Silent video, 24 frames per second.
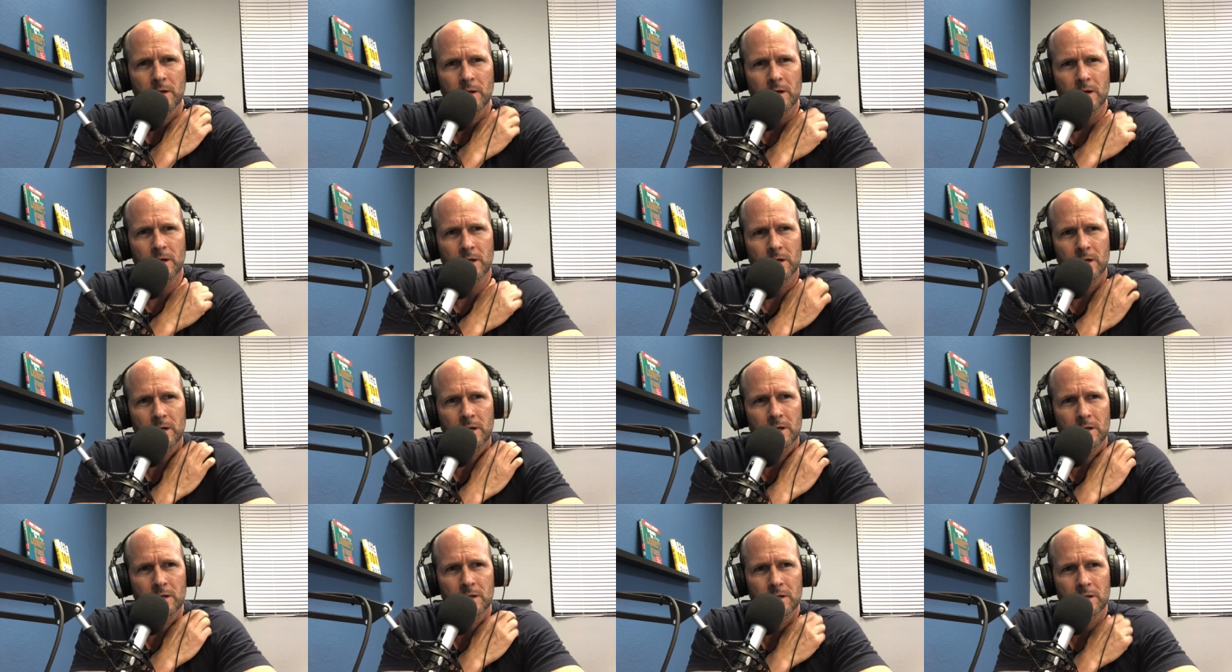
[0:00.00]

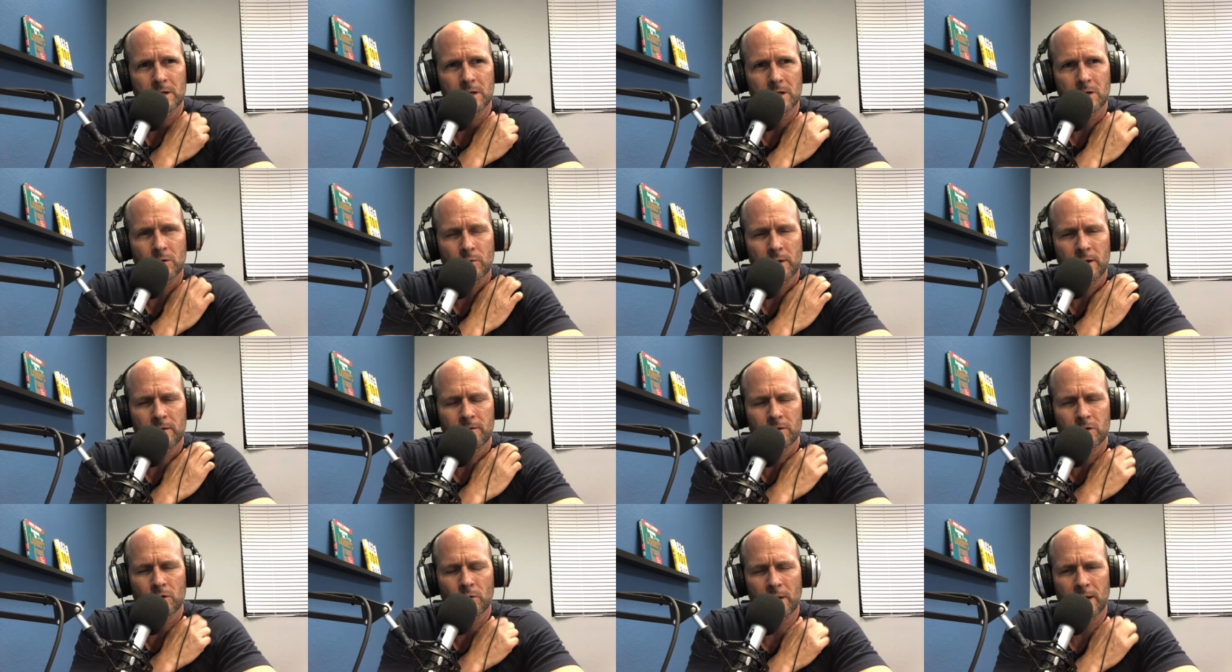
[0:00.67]

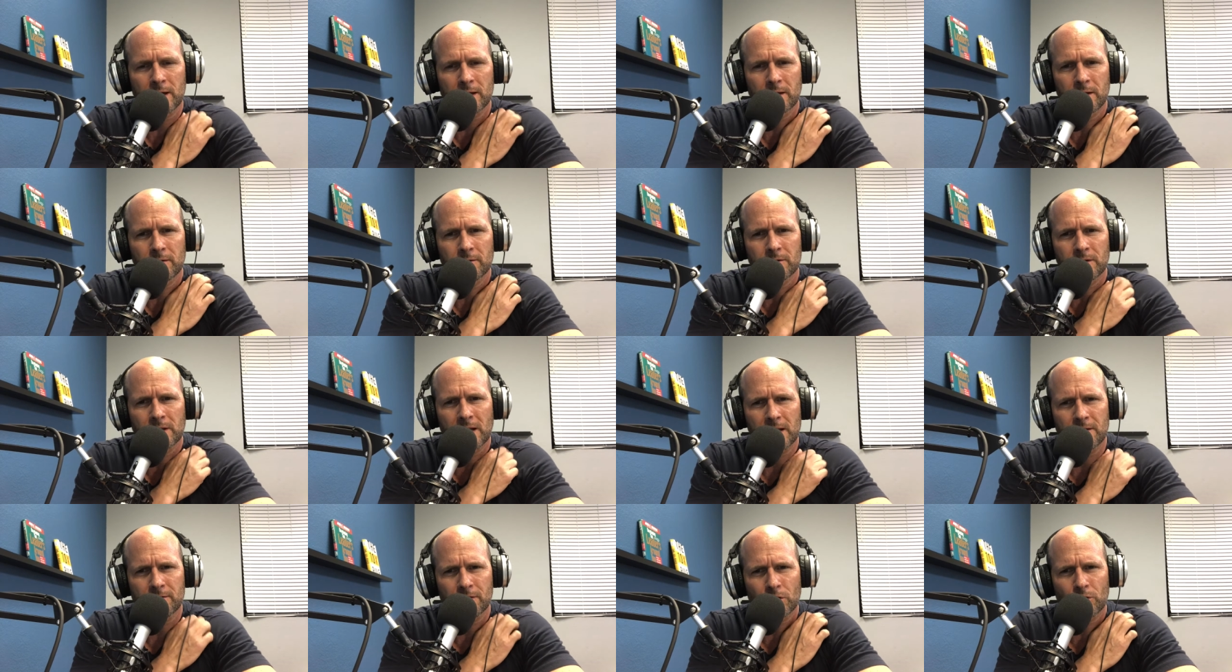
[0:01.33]
Even though I lived
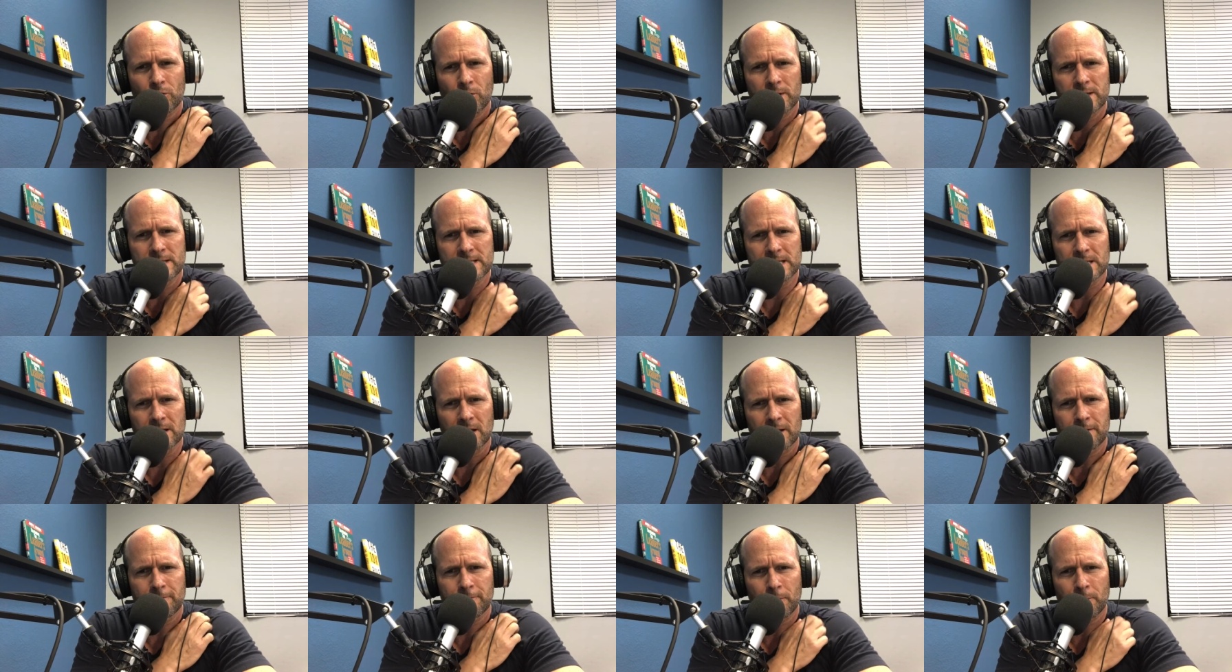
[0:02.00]
kind of a crazy
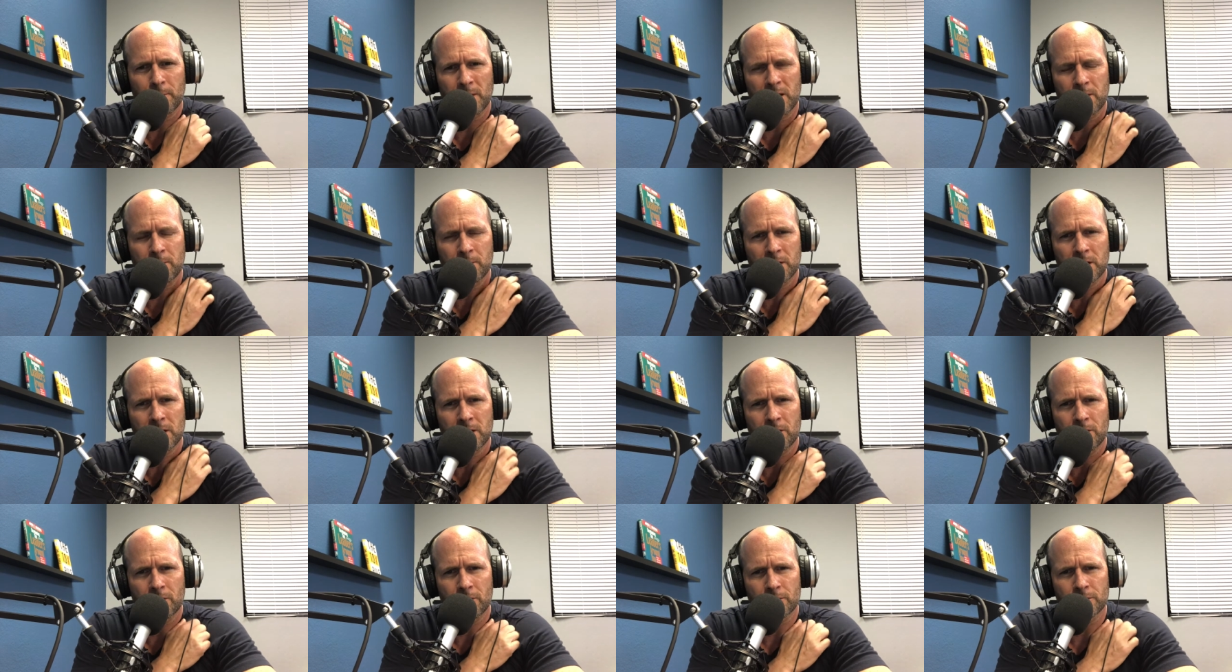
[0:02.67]
life for many, many
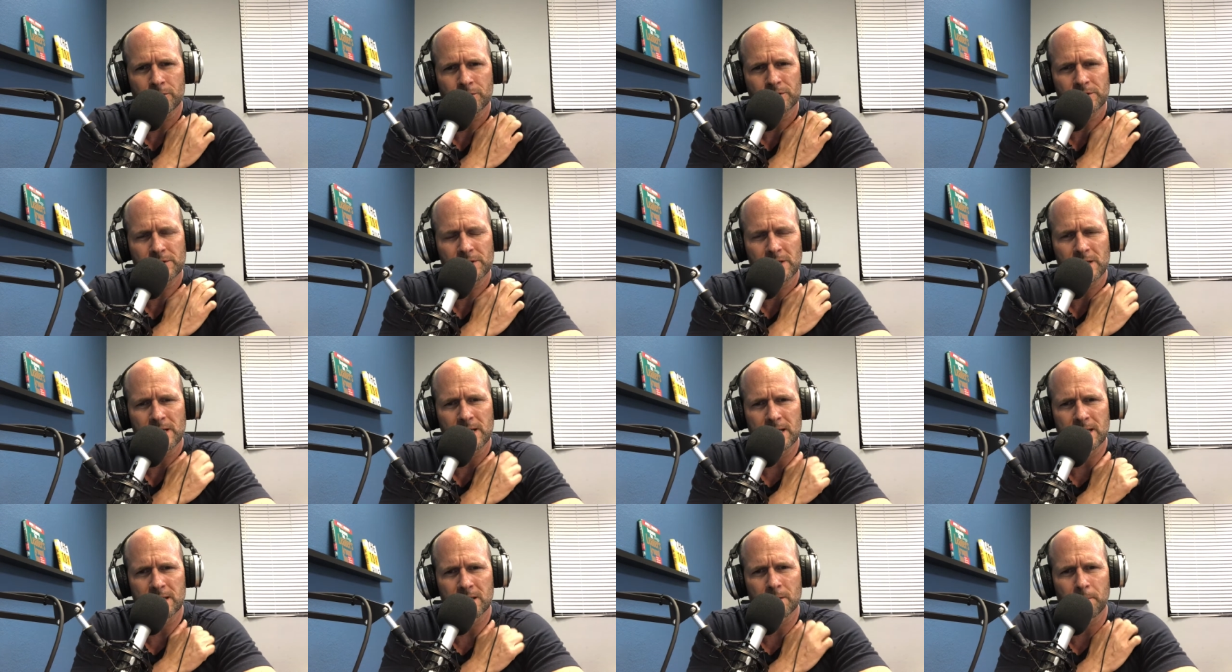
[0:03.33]
years
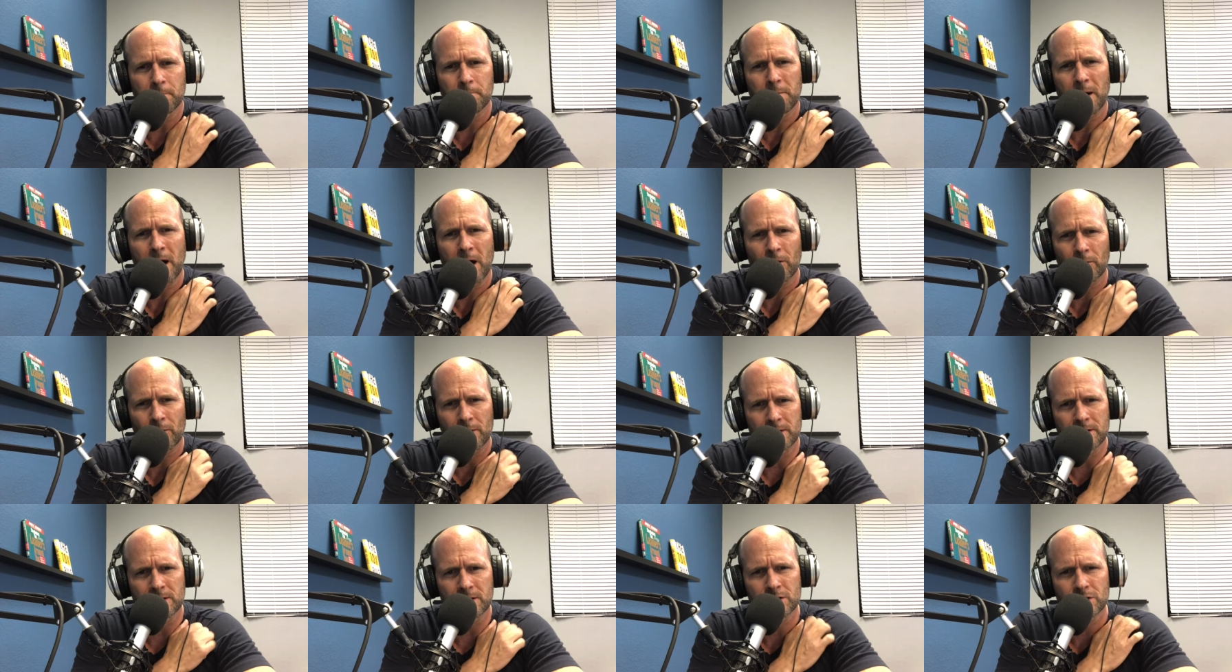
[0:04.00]
in the bar
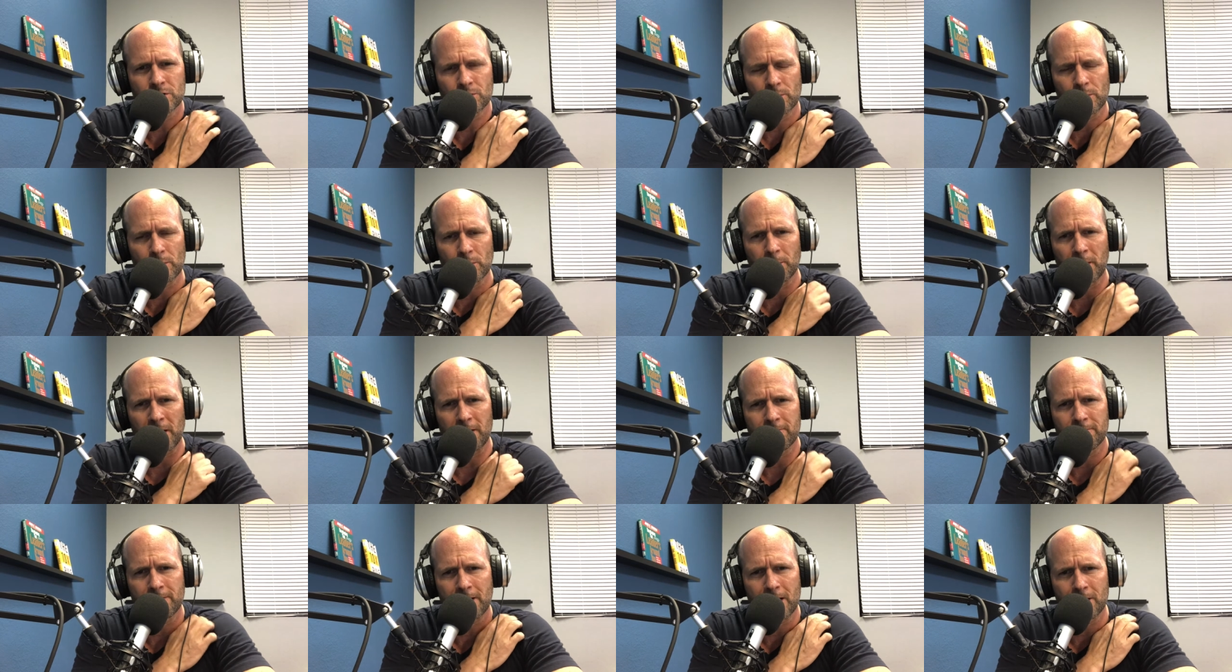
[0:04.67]
industry with
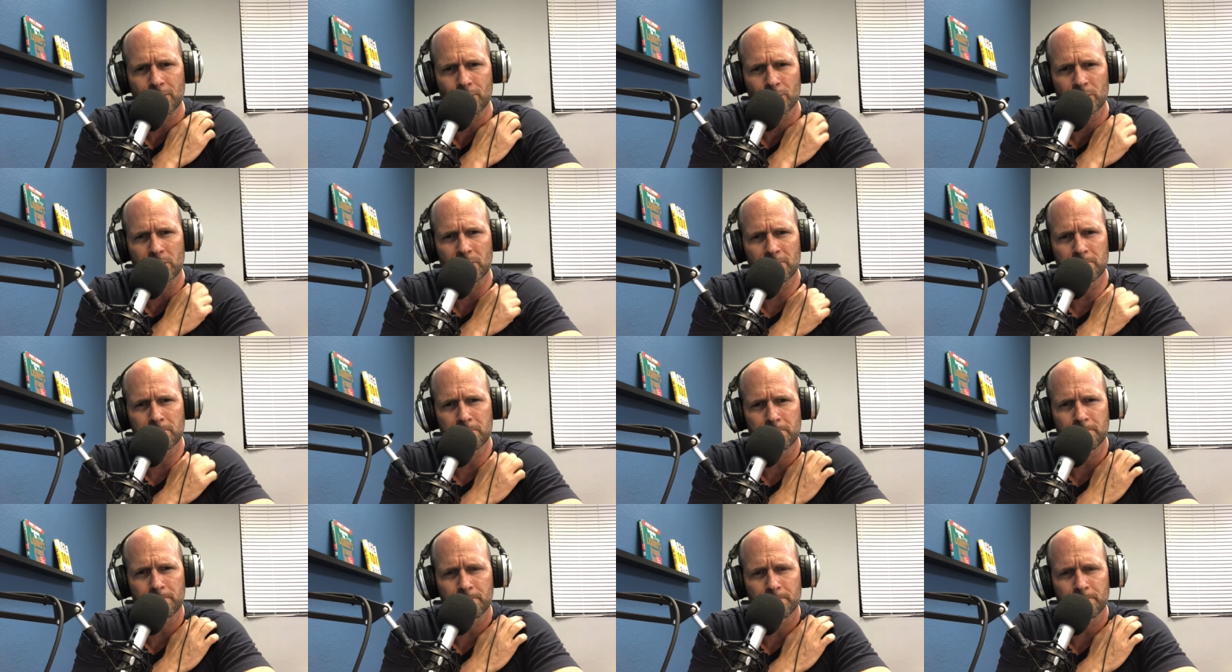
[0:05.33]
my father in the